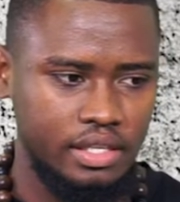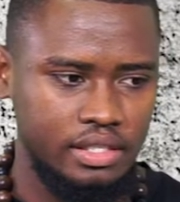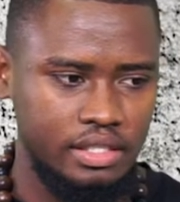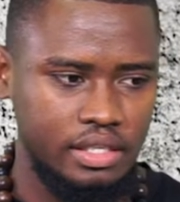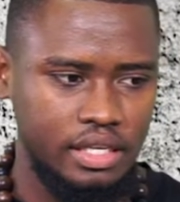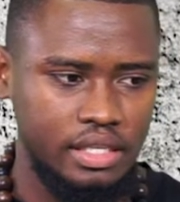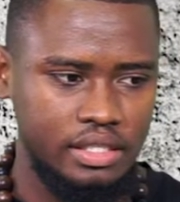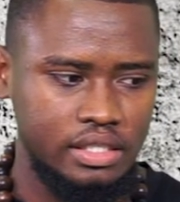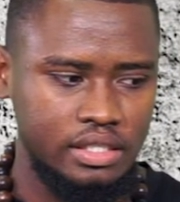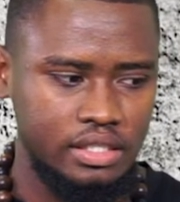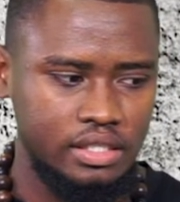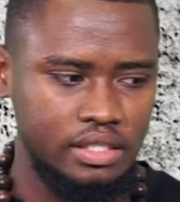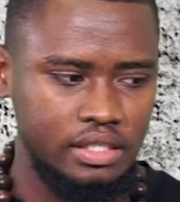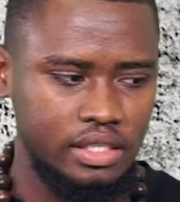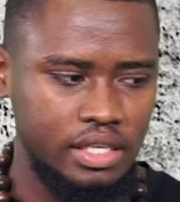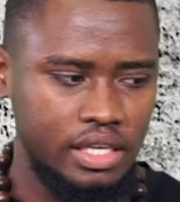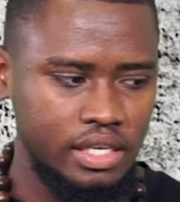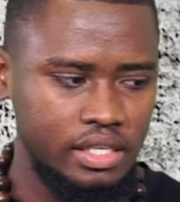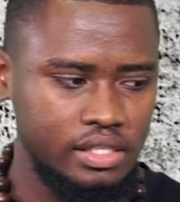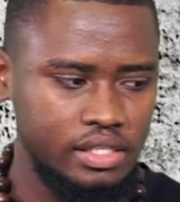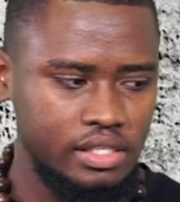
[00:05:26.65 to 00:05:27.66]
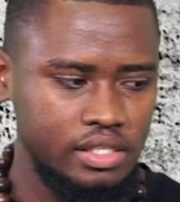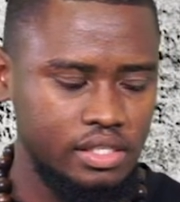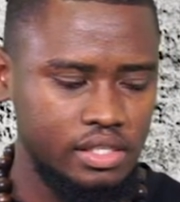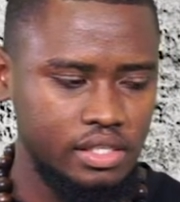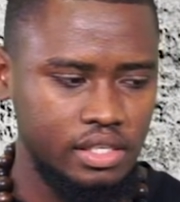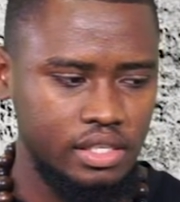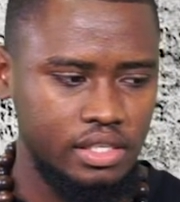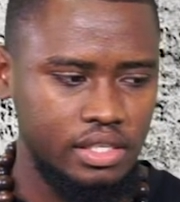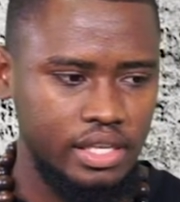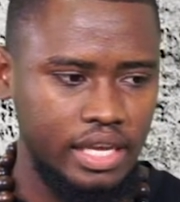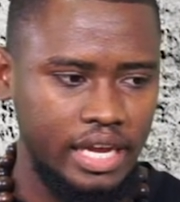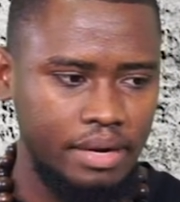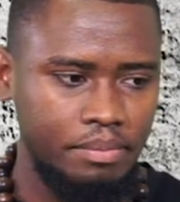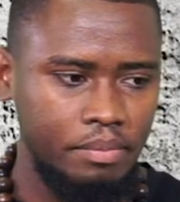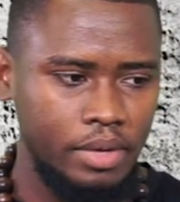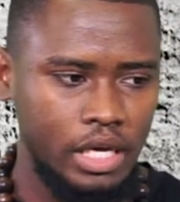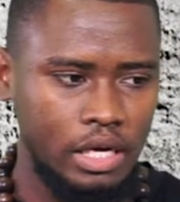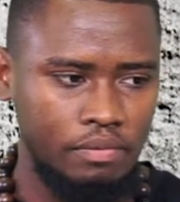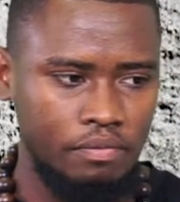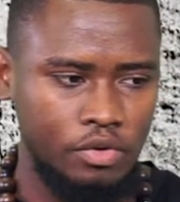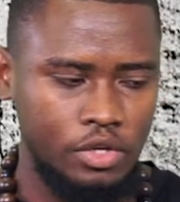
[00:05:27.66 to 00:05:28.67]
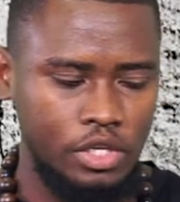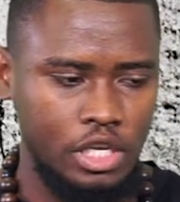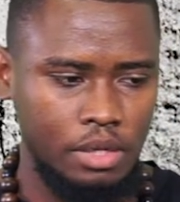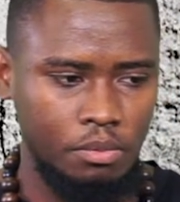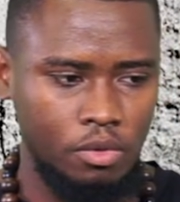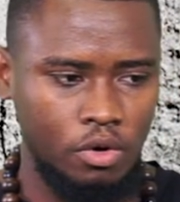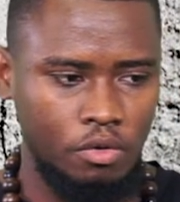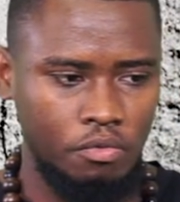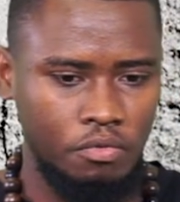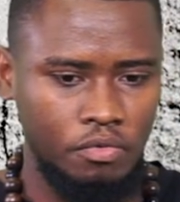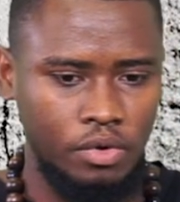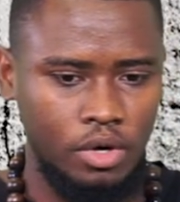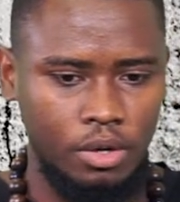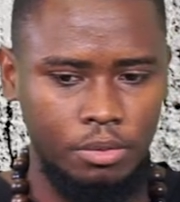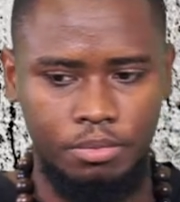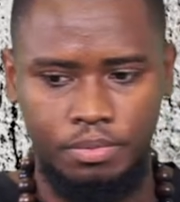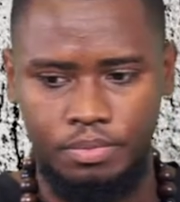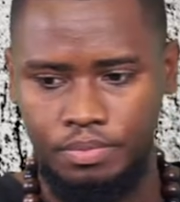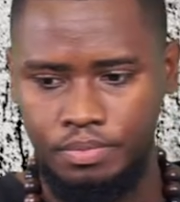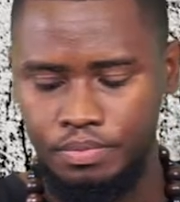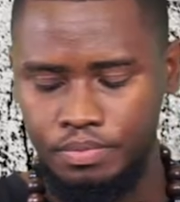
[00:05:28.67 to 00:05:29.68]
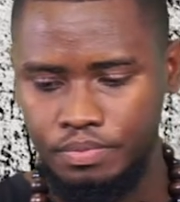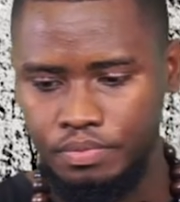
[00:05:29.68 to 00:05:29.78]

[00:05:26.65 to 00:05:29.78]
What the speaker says: I guess that may have came up from